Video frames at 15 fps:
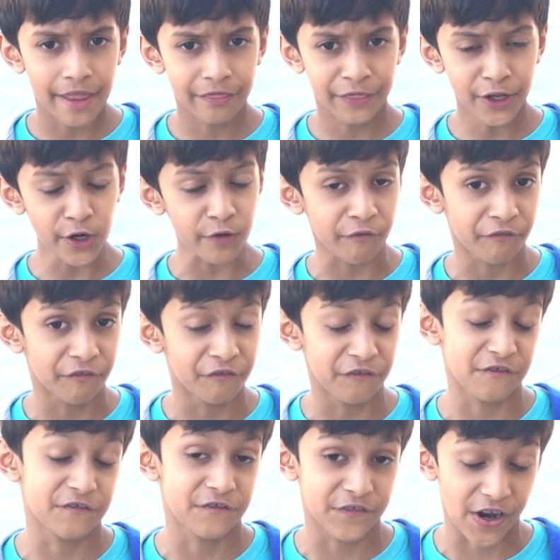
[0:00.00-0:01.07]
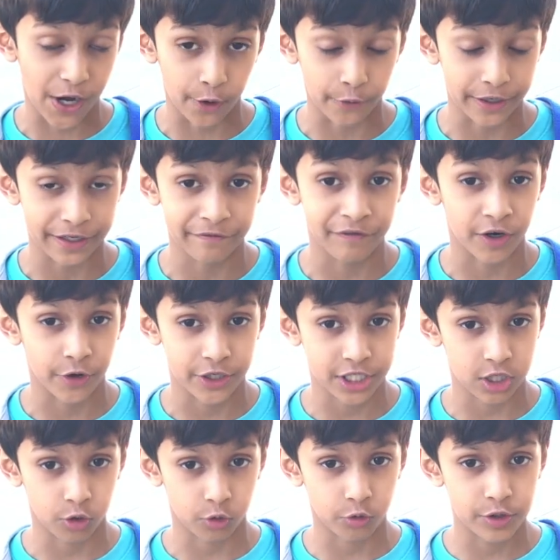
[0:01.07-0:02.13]
They're very, very
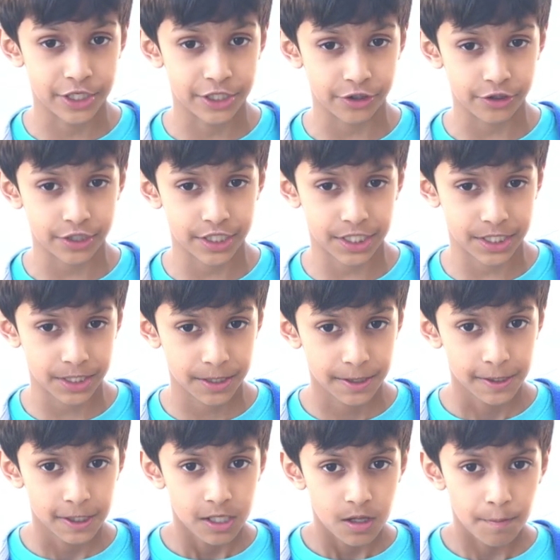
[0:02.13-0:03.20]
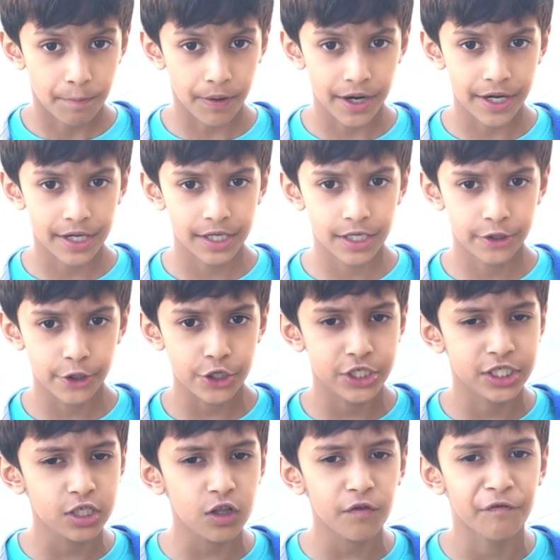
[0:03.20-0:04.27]
slow creatures, but they're
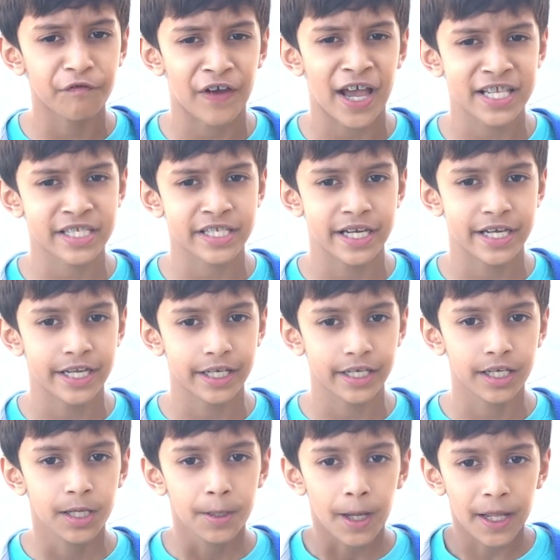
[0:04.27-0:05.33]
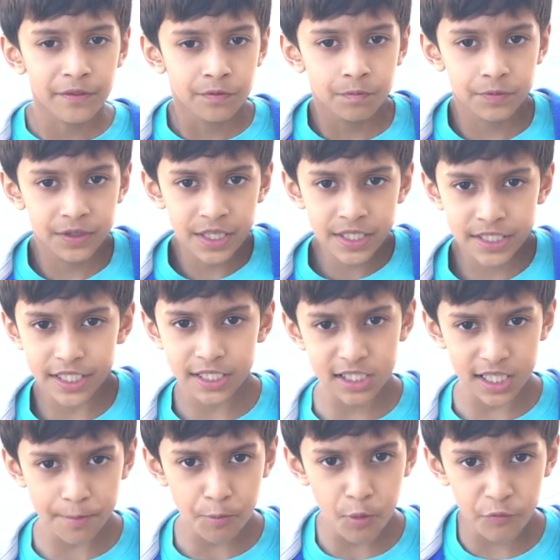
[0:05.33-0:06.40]
still fascinating. And
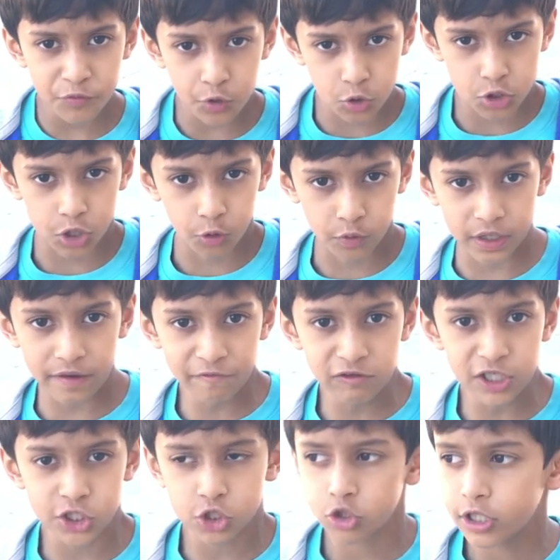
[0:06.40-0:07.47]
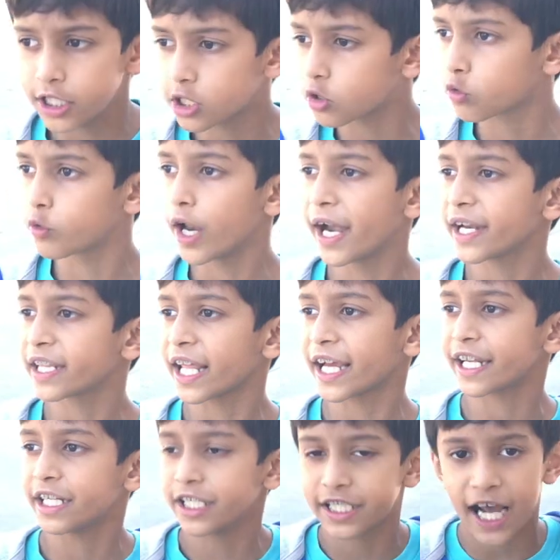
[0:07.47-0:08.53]
since they move so slow, they've literally created
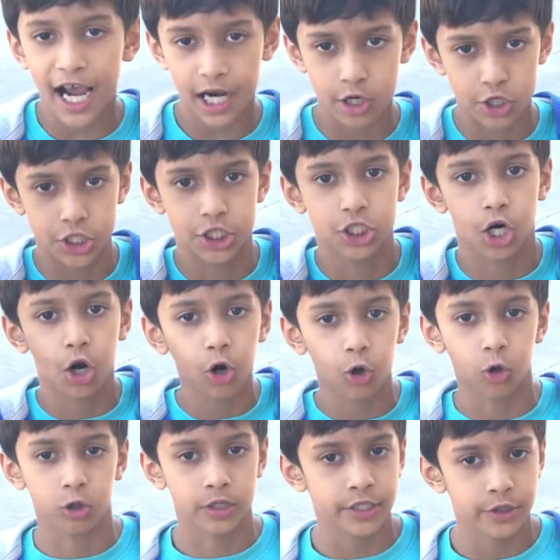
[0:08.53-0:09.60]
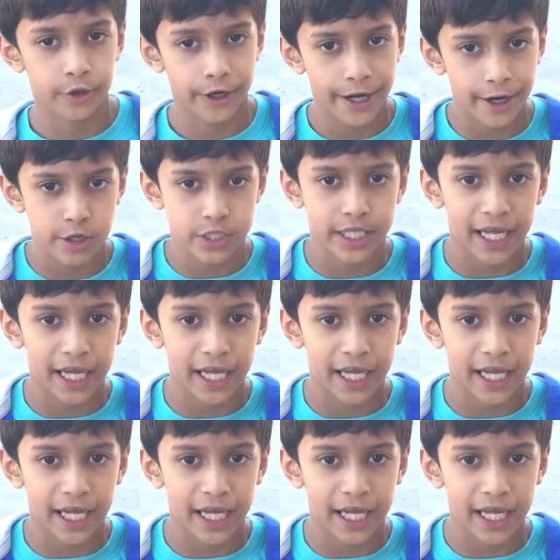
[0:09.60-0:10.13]
like an entire jungle in their hairs.